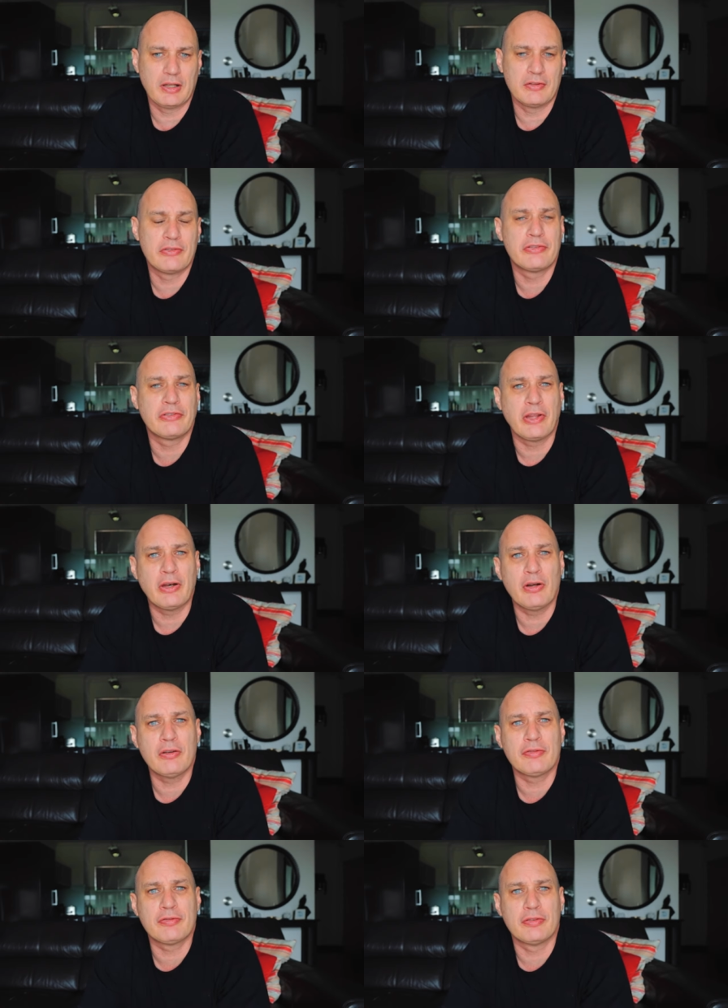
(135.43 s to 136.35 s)
Instead
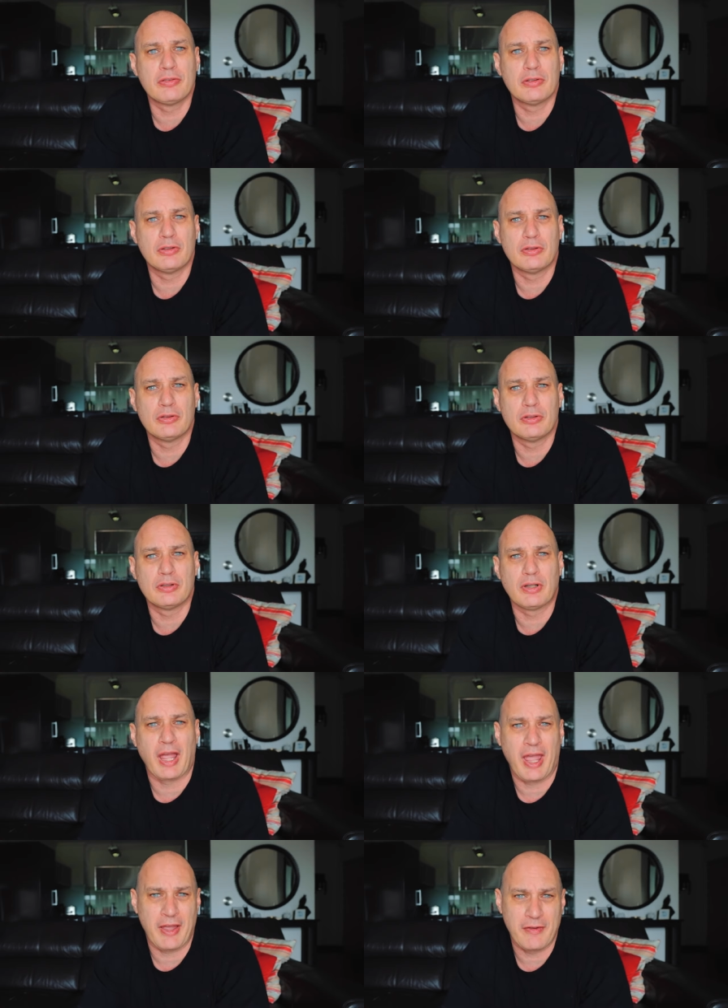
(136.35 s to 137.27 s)
of
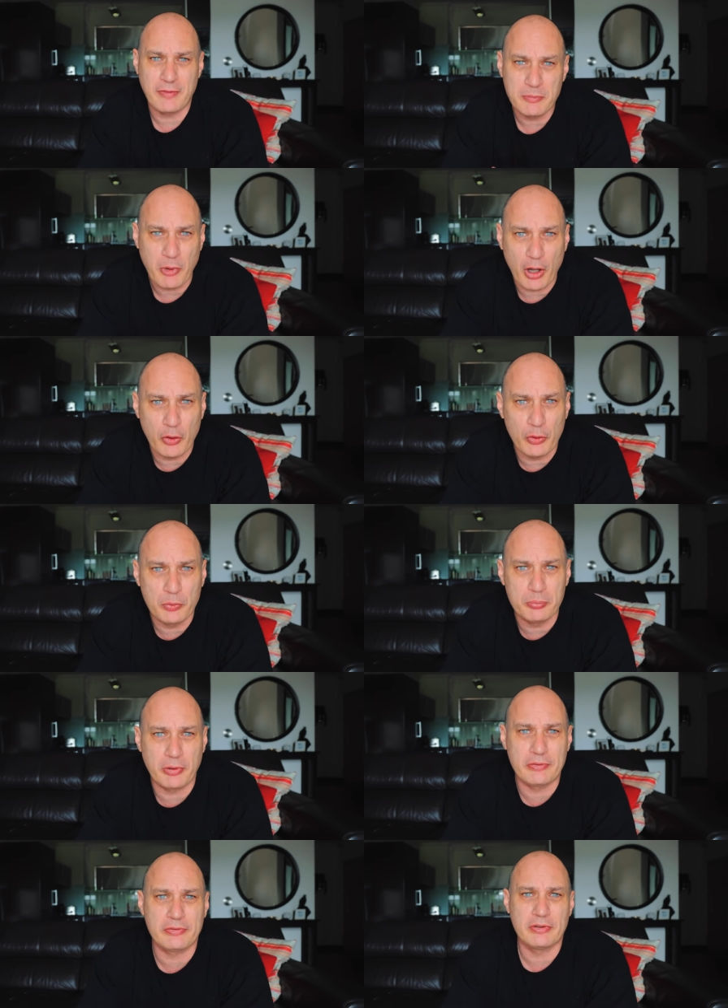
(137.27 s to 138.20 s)
having my
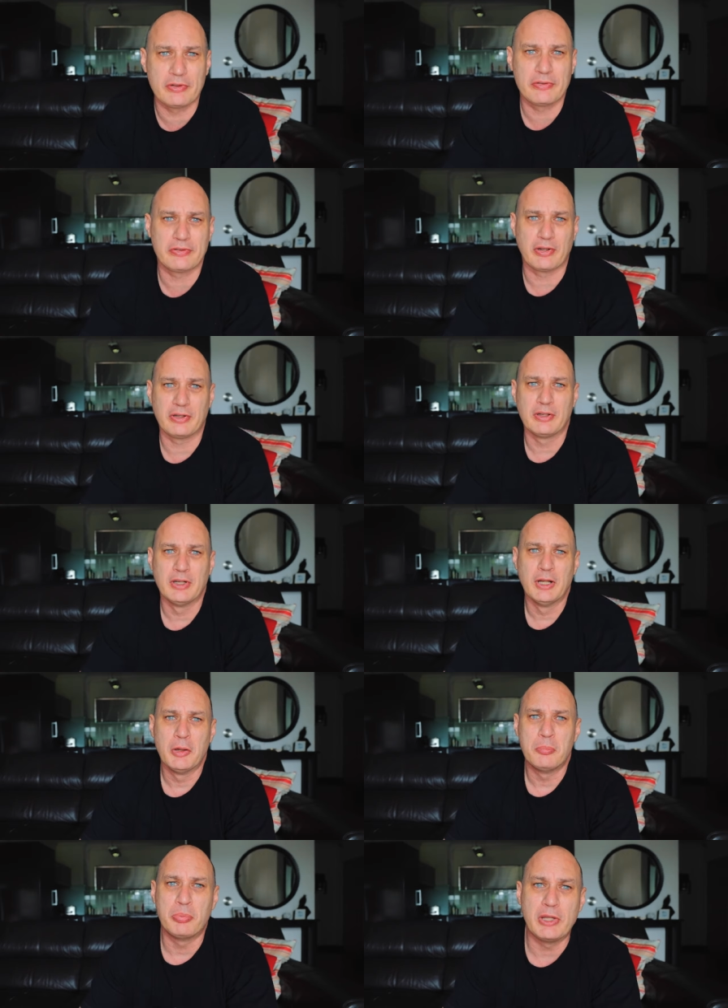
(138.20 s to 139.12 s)
own business and
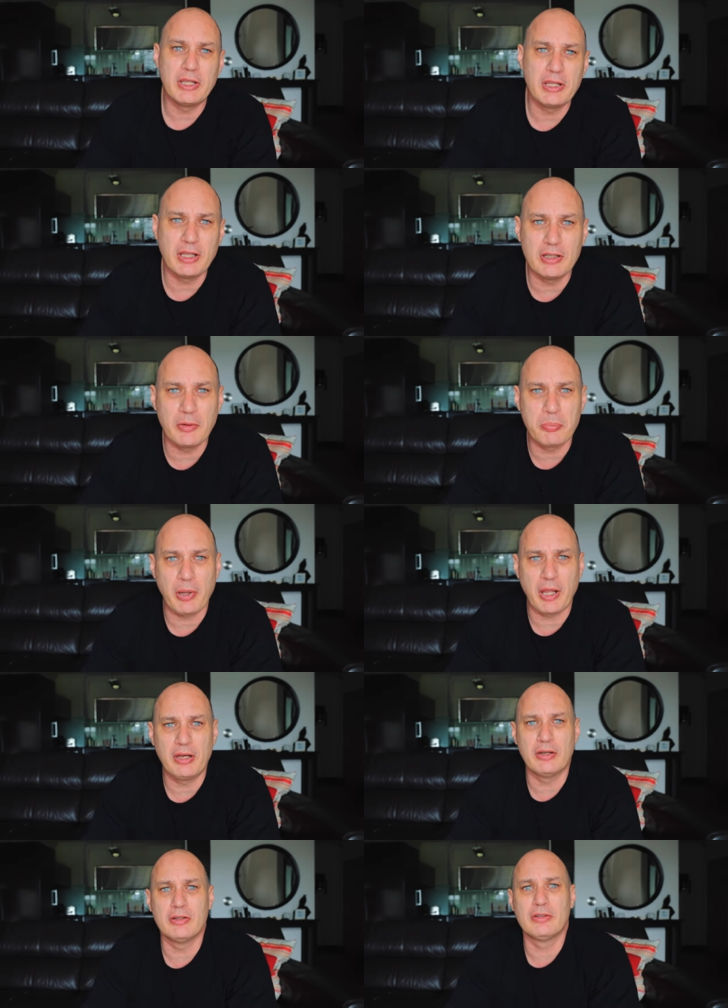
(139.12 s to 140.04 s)
being
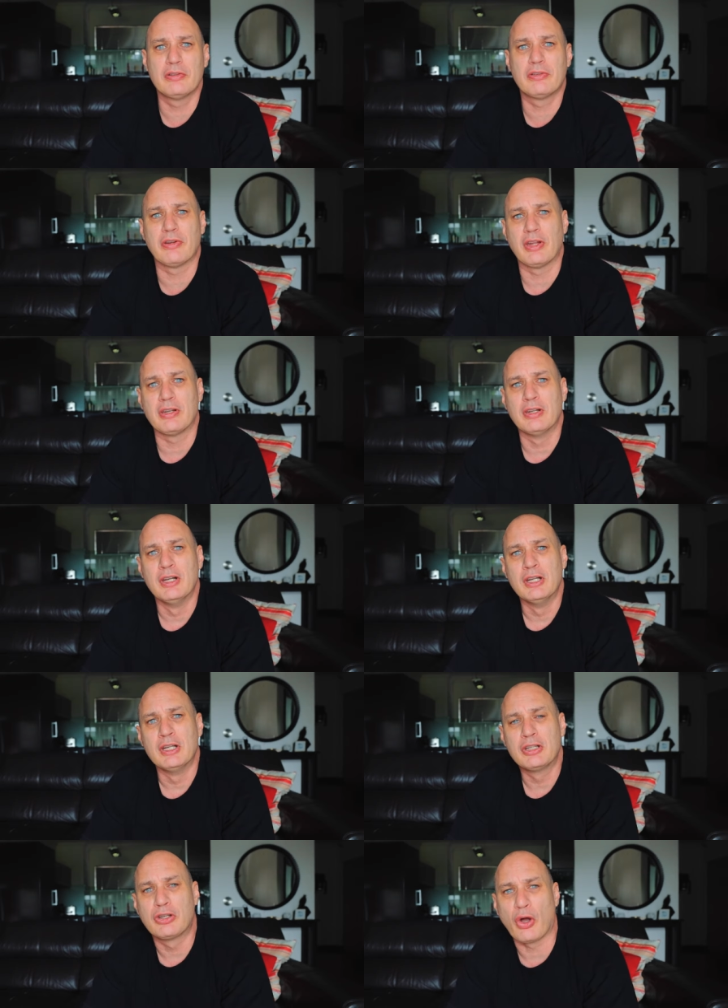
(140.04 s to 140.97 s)
independent and
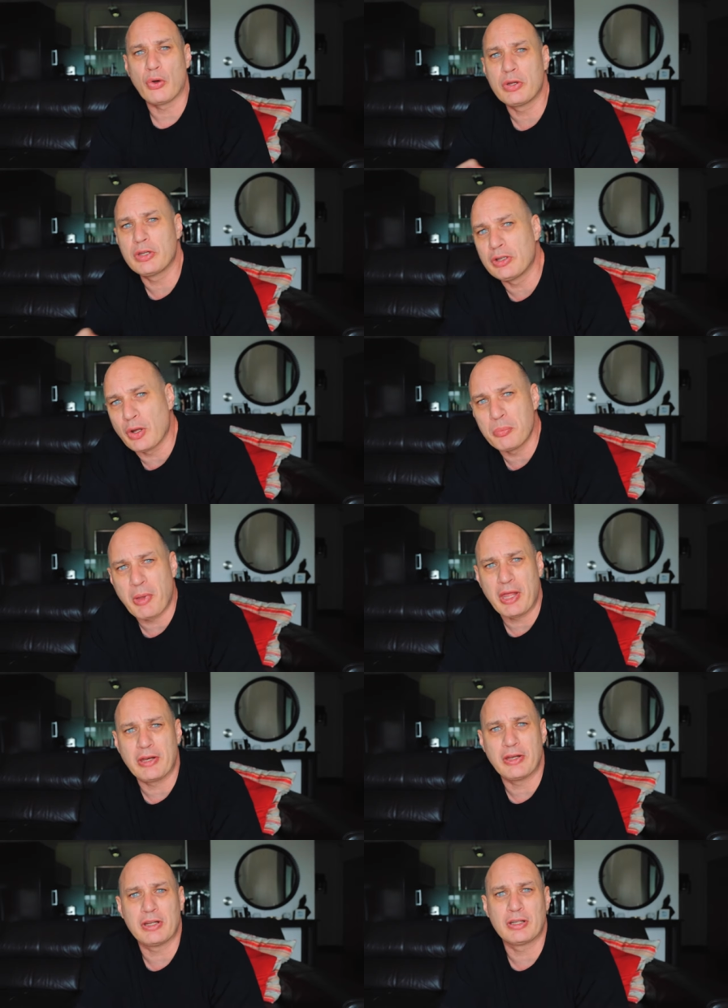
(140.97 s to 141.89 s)
going
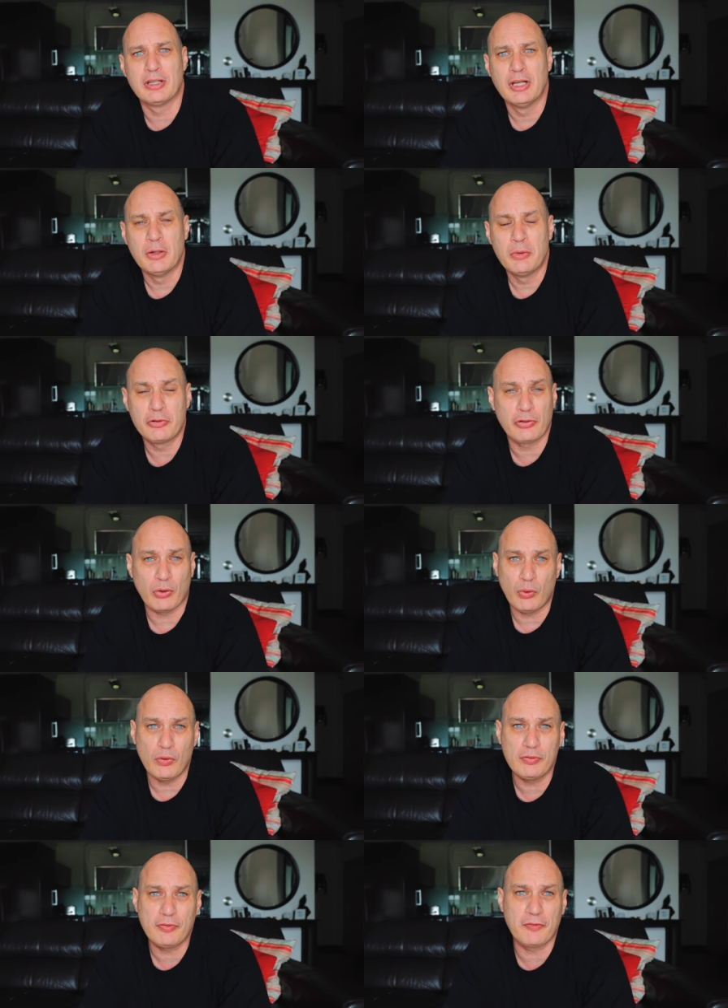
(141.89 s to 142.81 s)
nomadic, which
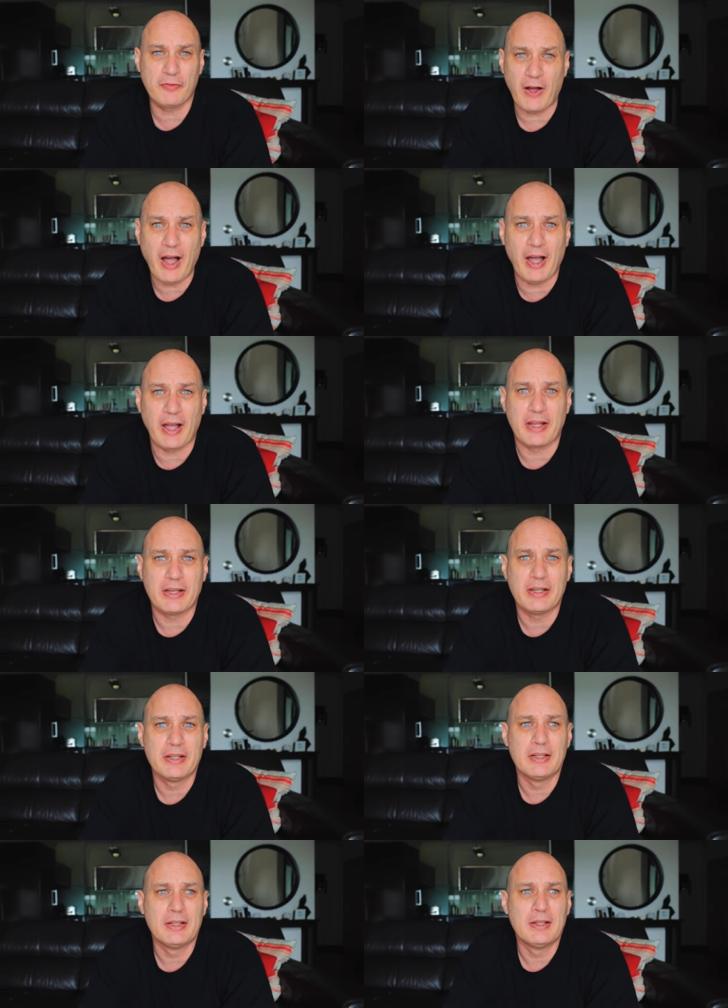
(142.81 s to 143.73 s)
are all fine,